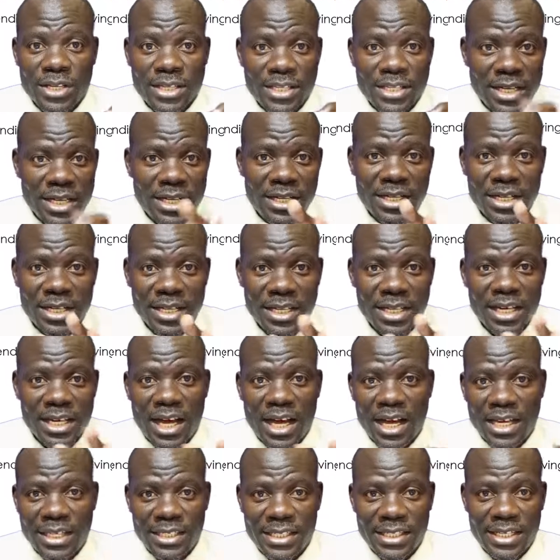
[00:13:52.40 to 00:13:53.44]
sending
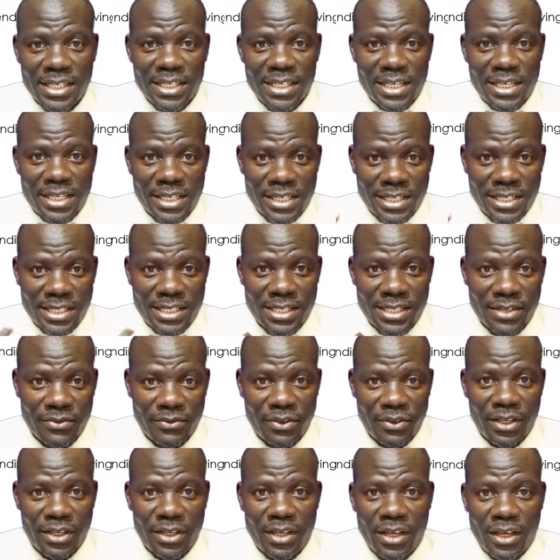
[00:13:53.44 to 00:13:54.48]
and
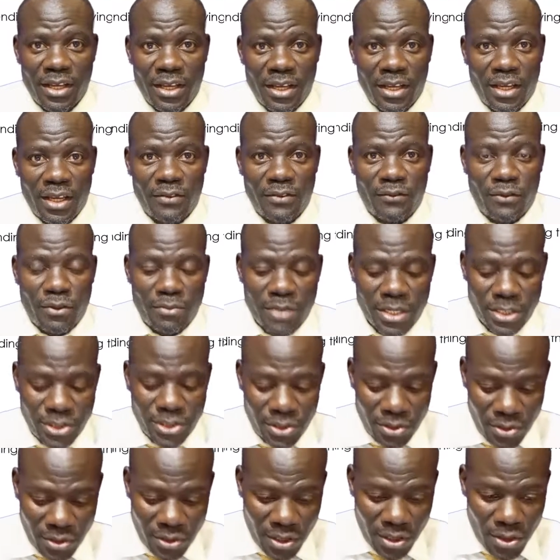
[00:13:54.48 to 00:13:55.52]
receiving
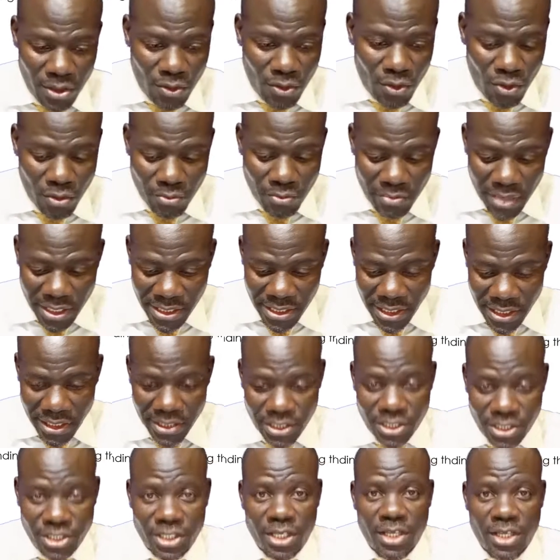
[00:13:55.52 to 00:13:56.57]
information or
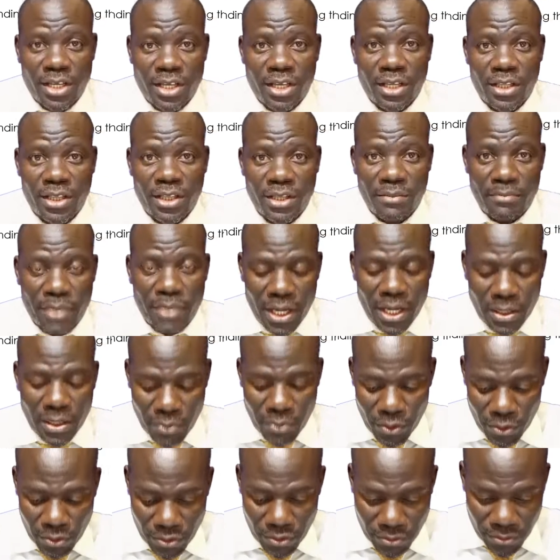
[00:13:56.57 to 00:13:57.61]
message in the
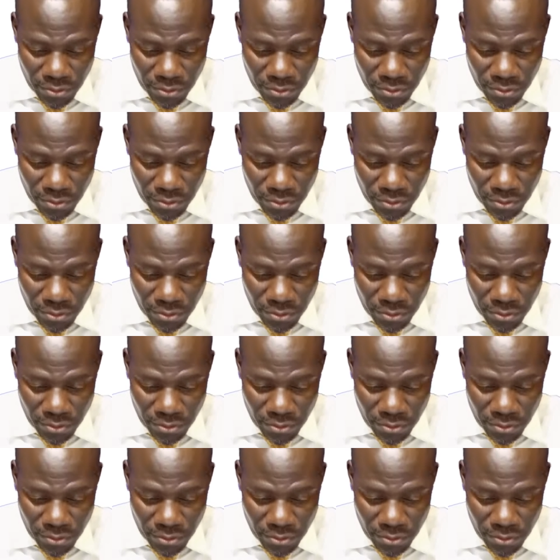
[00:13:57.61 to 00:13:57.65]
Bible.